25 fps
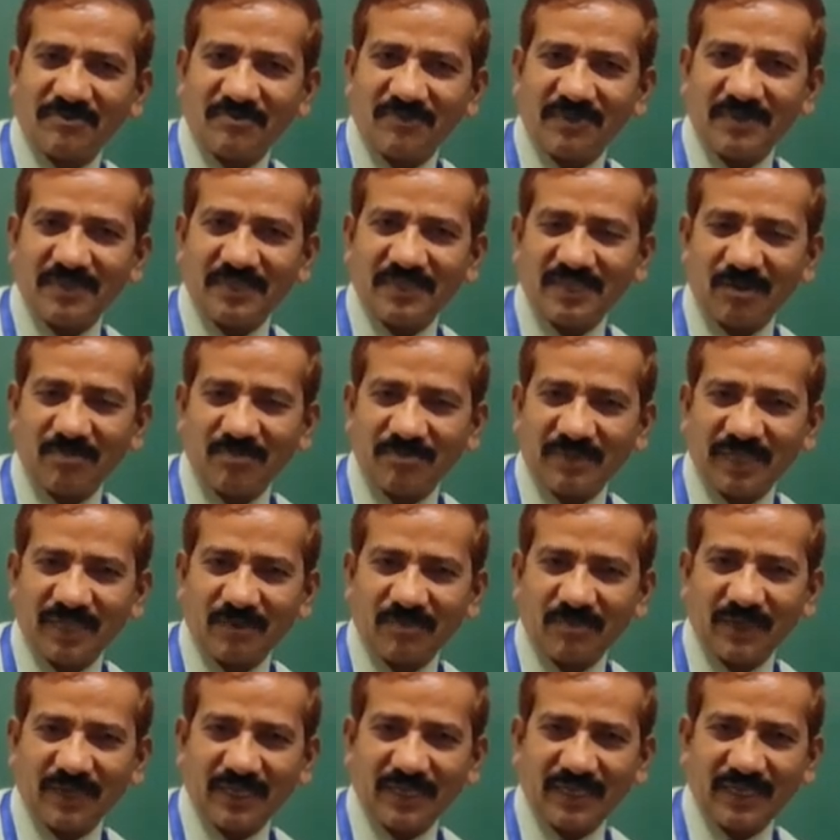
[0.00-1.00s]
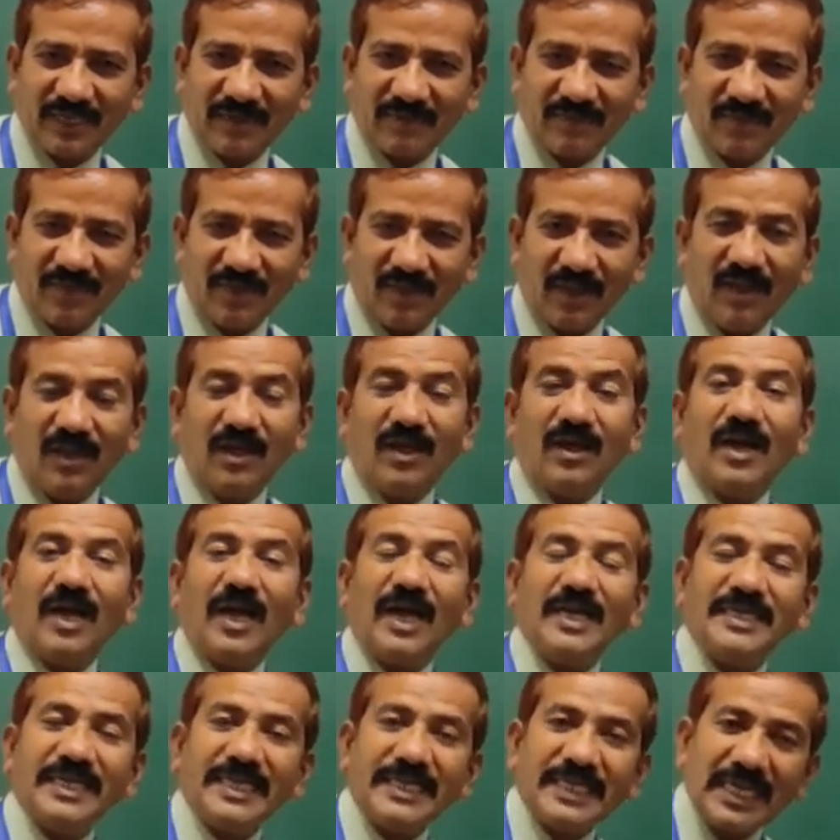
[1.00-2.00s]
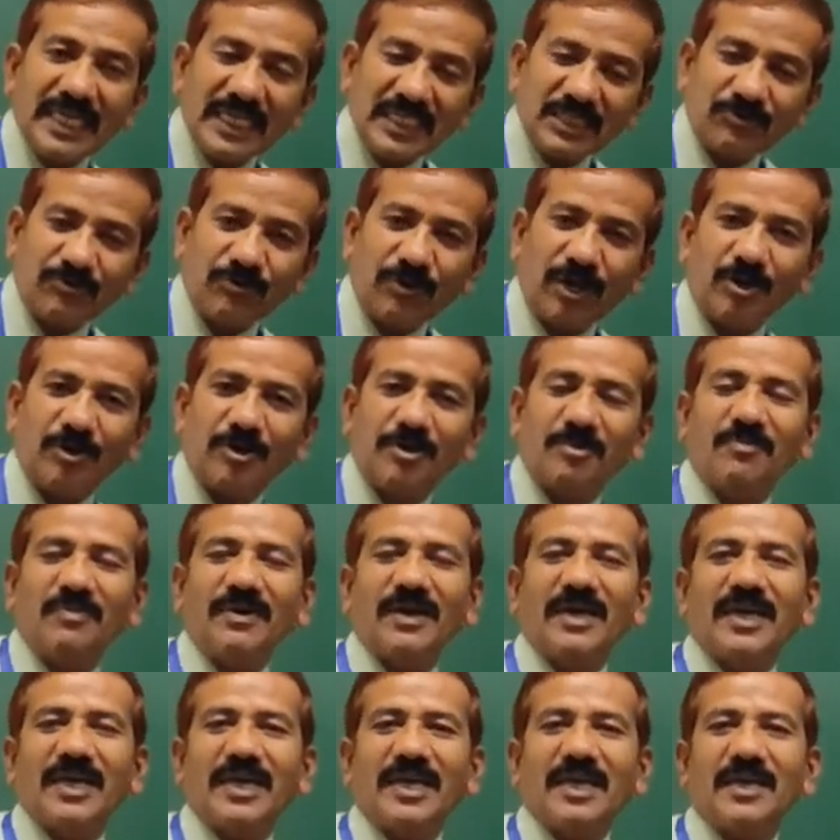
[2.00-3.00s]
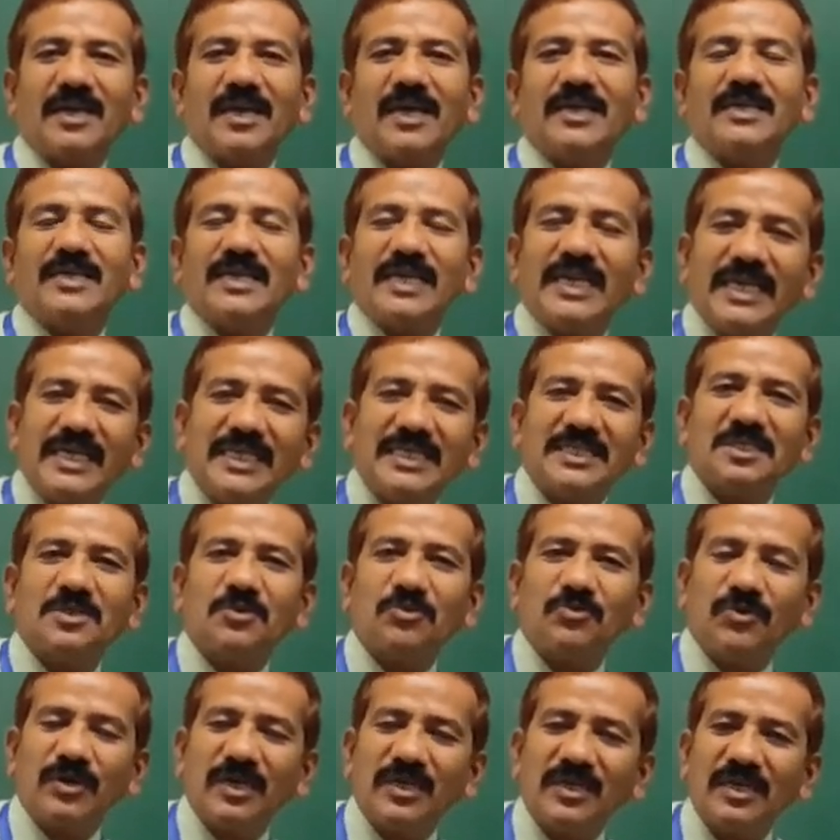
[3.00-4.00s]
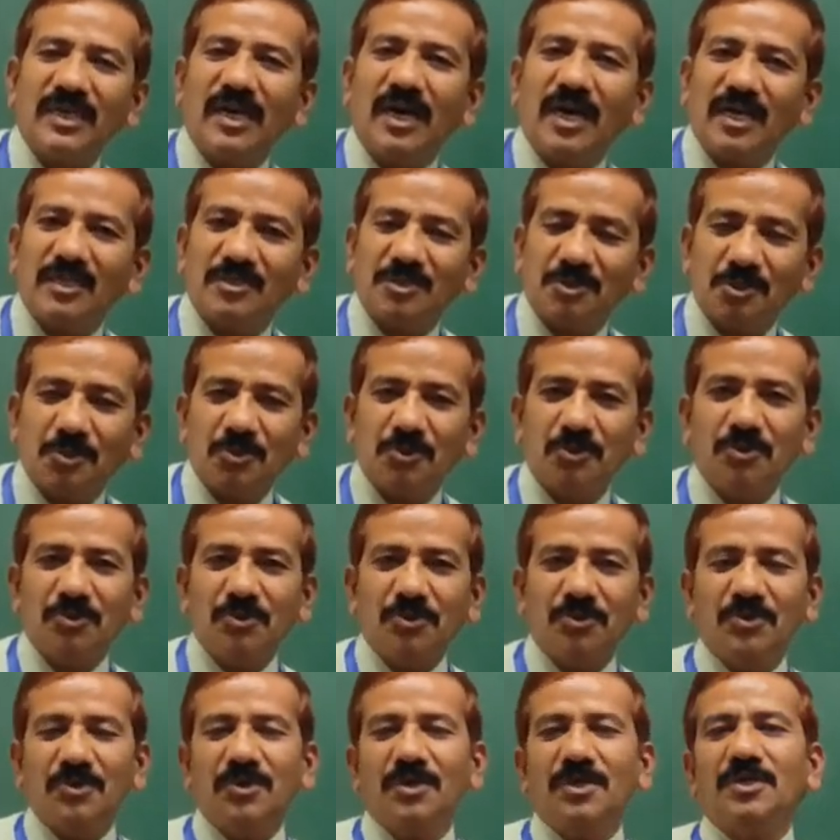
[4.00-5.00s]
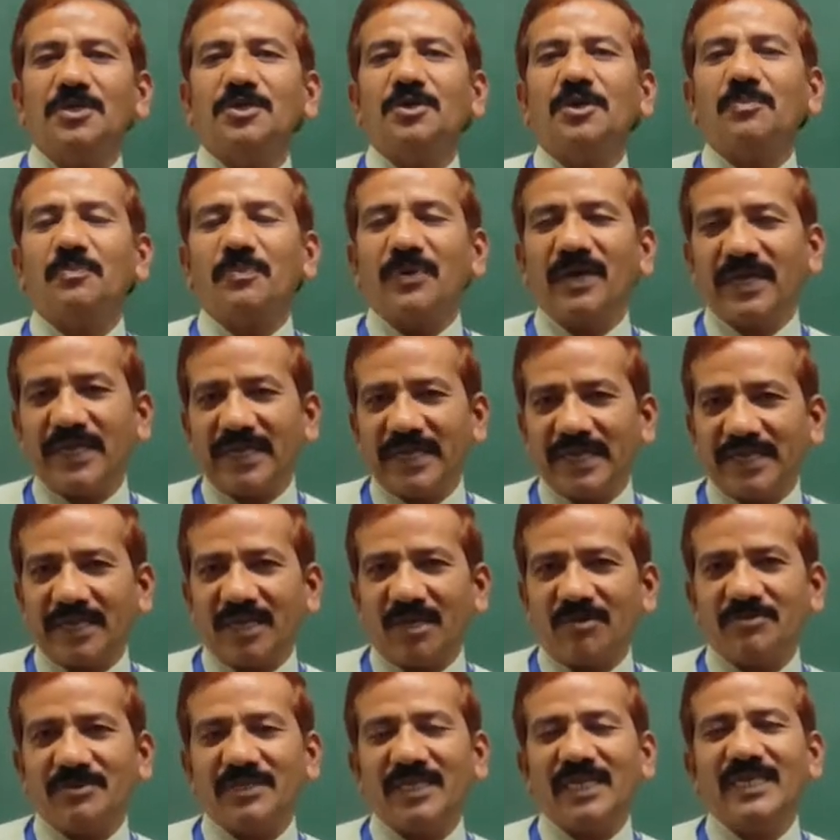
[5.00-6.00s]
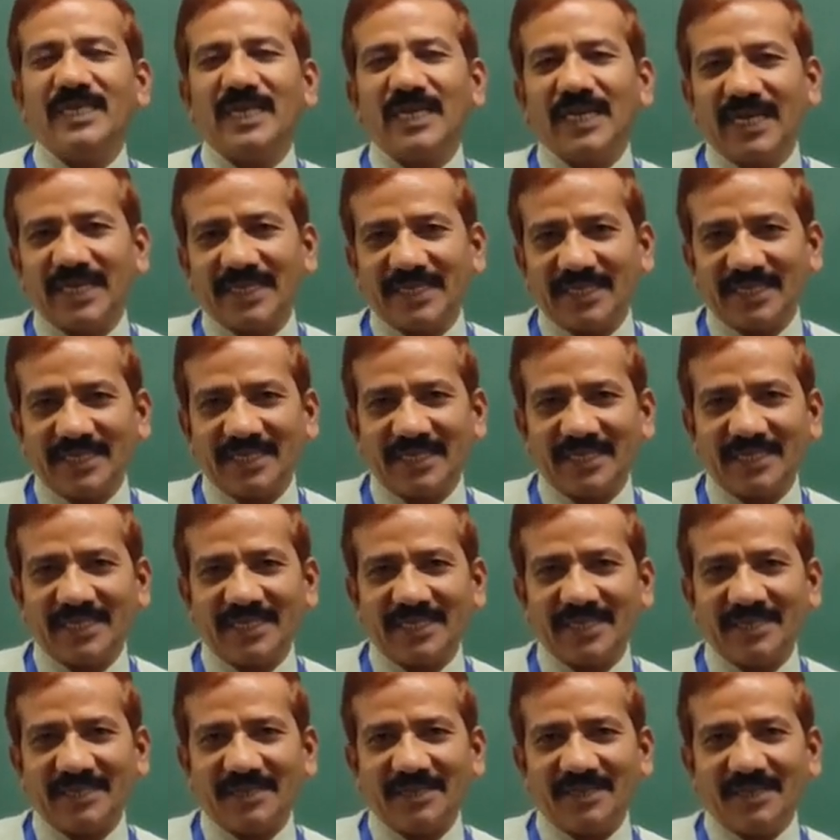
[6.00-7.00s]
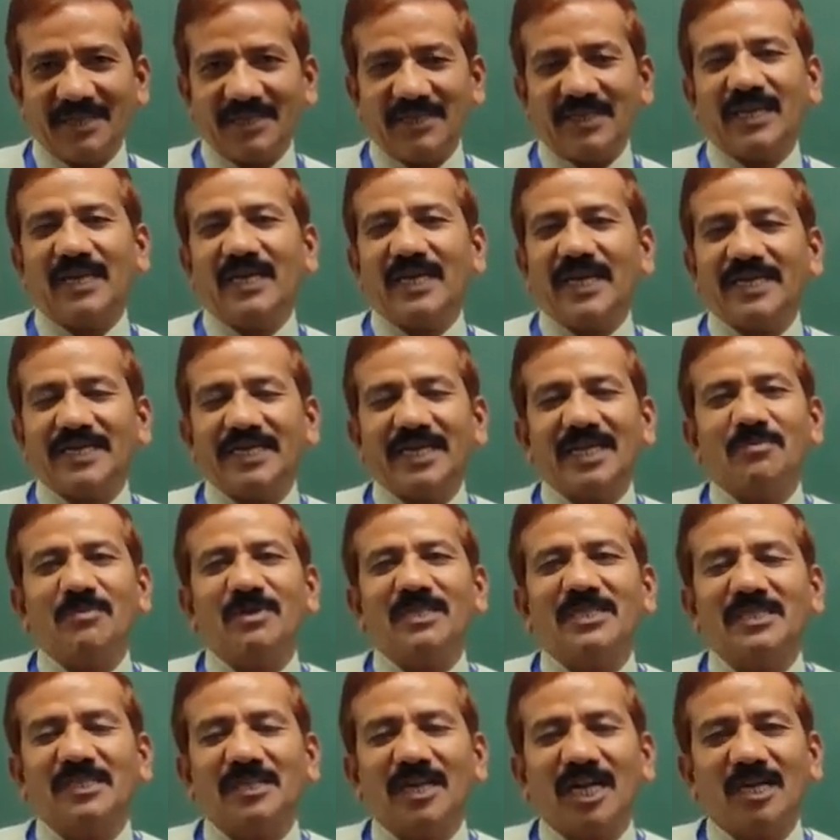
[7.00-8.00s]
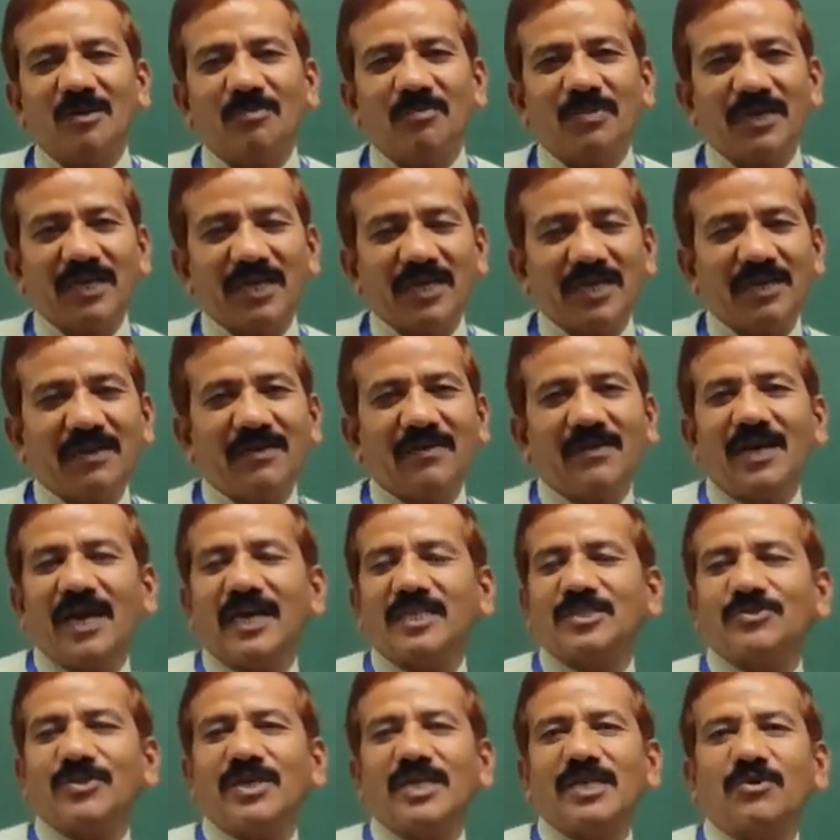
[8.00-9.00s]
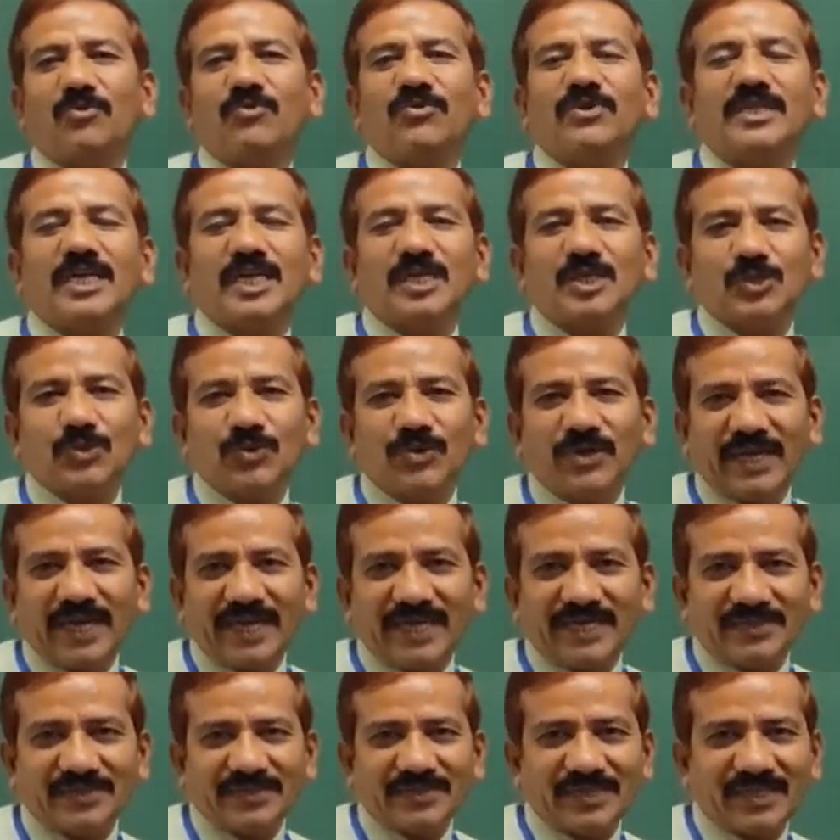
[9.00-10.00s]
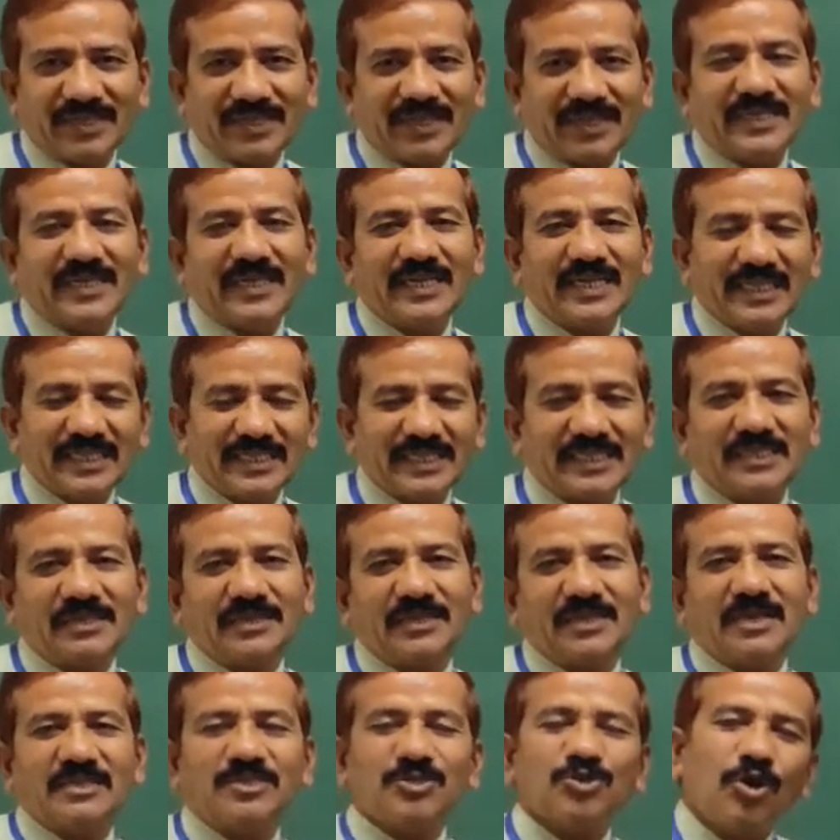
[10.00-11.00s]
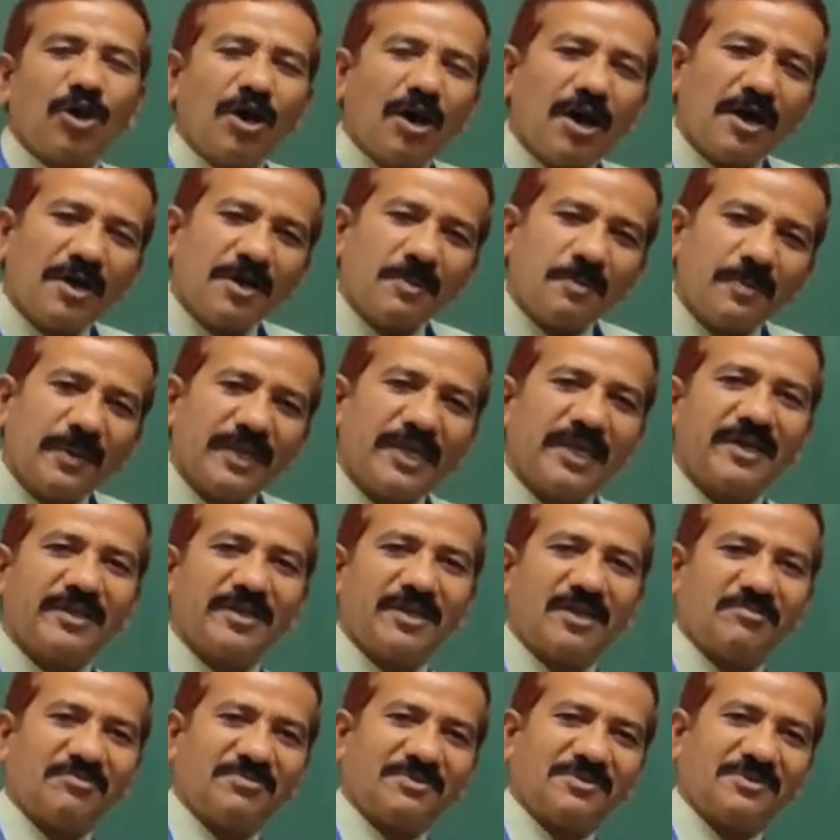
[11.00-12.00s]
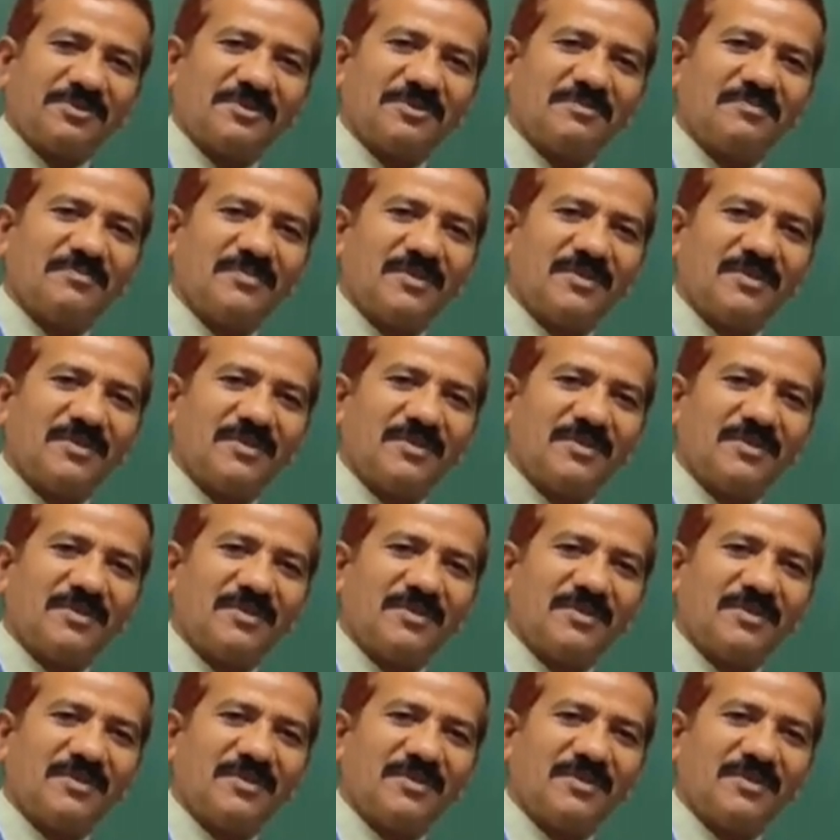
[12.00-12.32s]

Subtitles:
in the subject matter, and it is followed by at least one or two paragraphs in a letter. A letter must not be actually one or two lines, at least a short paragraphs.